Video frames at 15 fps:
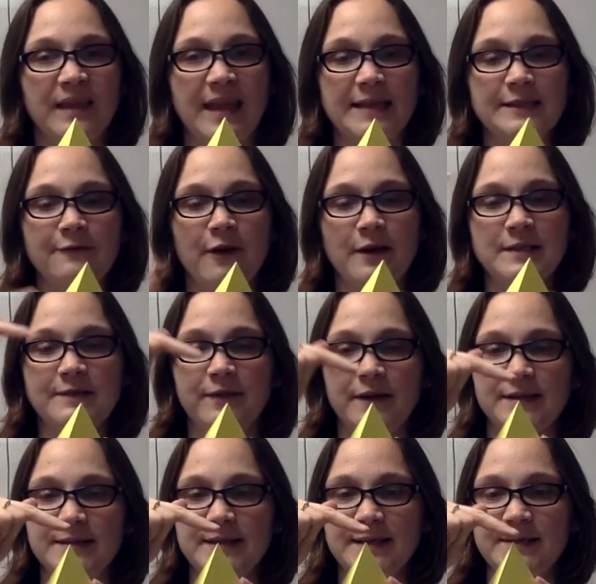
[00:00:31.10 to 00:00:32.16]
As far as
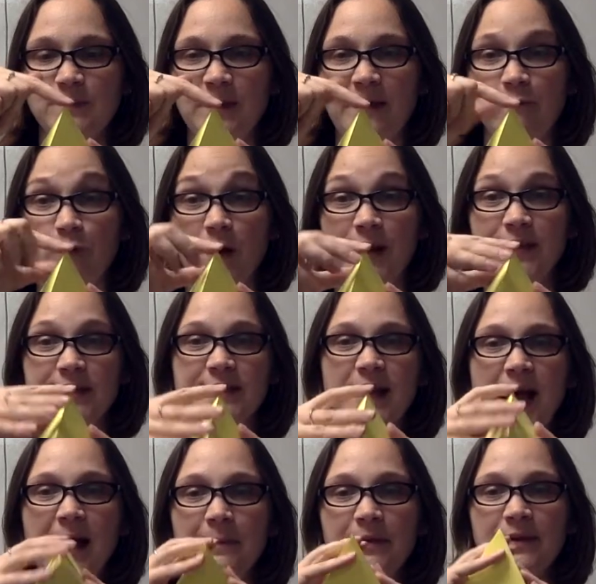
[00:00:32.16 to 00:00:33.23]
vertices, we have 1 on the
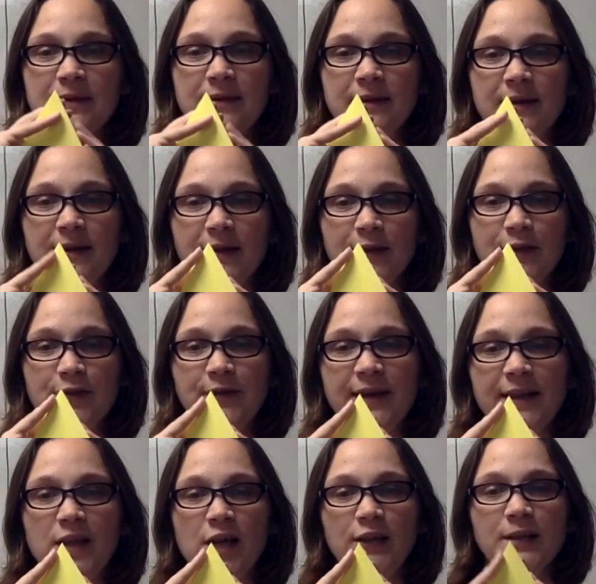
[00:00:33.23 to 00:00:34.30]
top and 3
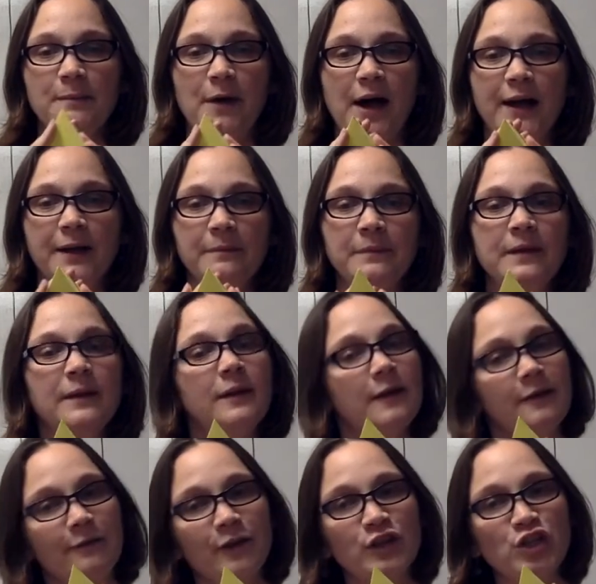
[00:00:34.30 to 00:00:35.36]
along the bottom
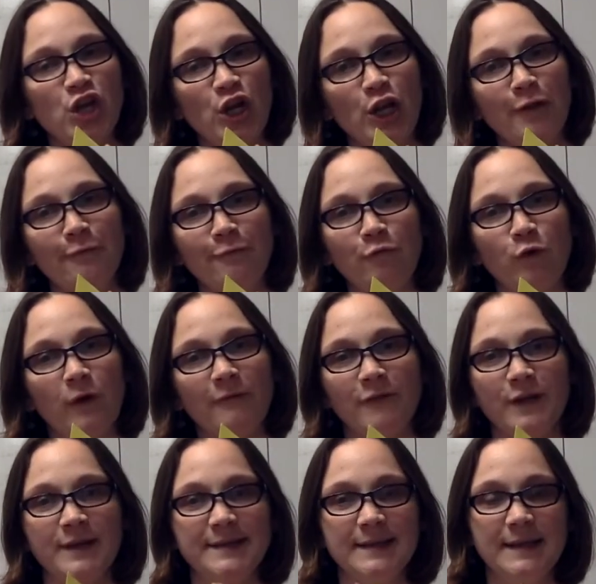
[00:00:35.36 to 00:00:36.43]
for a total of 4
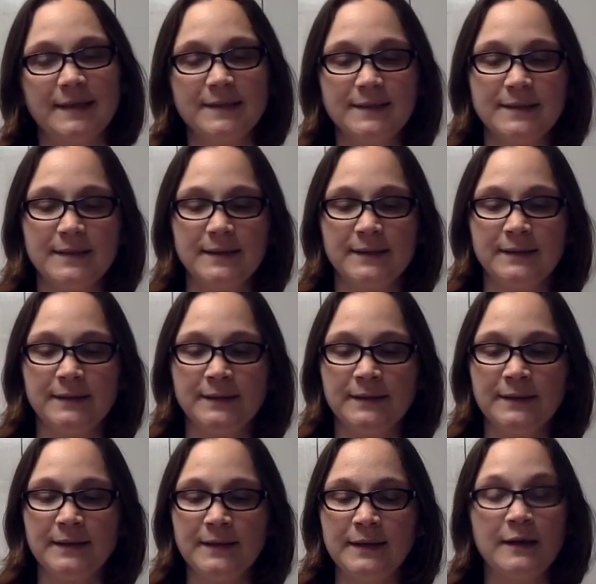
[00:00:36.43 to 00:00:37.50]
vertices.
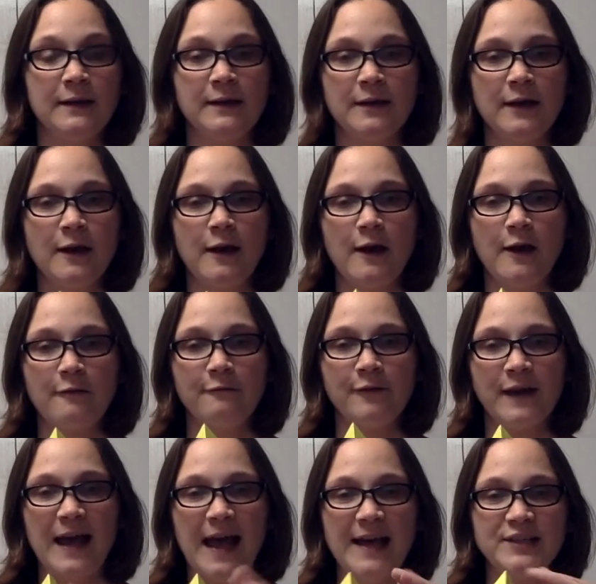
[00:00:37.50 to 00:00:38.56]

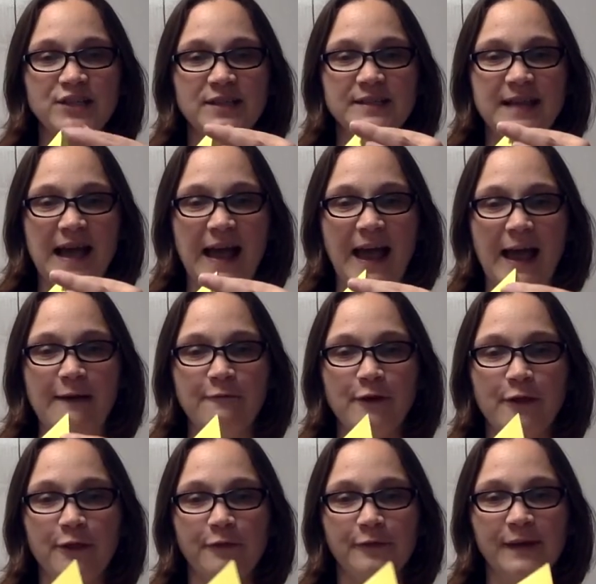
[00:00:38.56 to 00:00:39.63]
For edges, I have
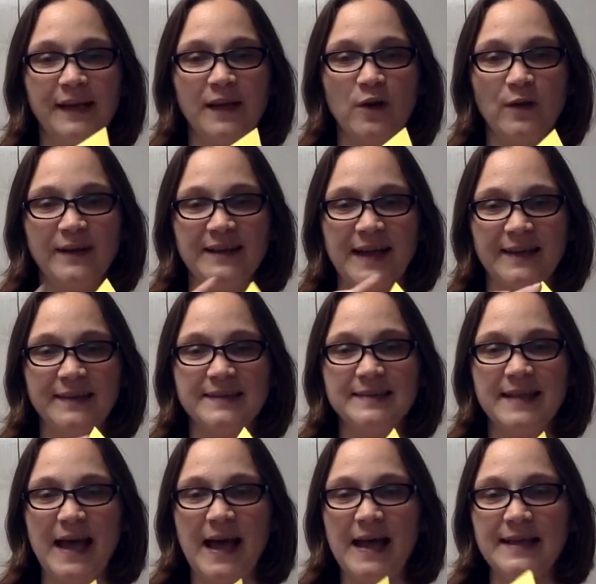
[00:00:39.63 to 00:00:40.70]
3 going down the
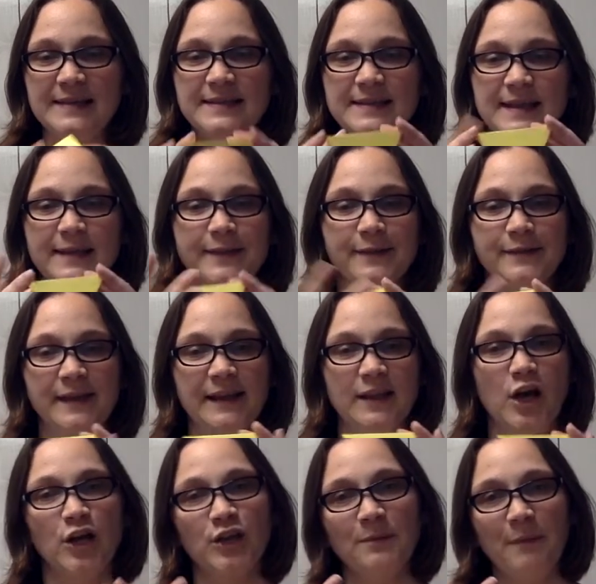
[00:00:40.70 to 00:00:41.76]
sides and 3
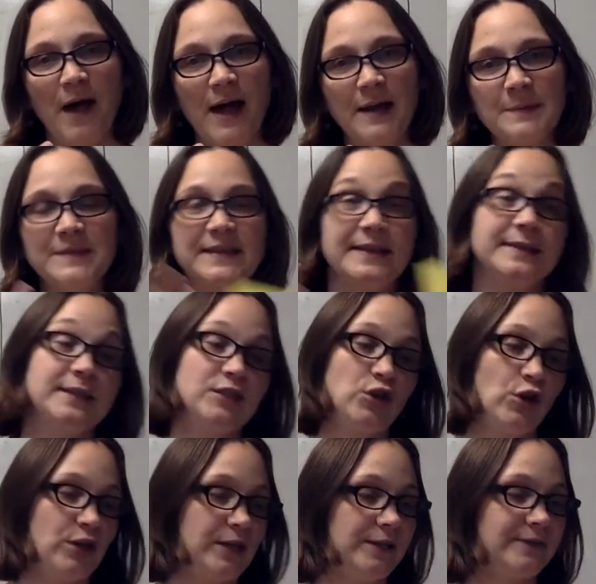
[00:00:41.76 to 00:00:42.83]
along the bottom, so that's a
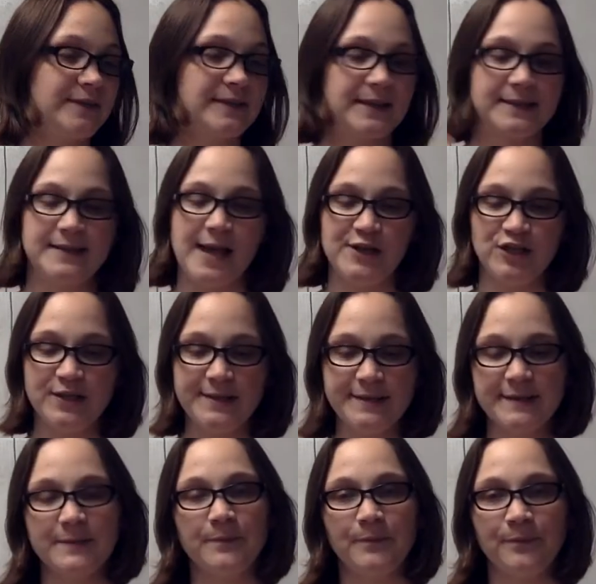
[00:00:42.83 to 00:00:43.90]
total of 6 edges.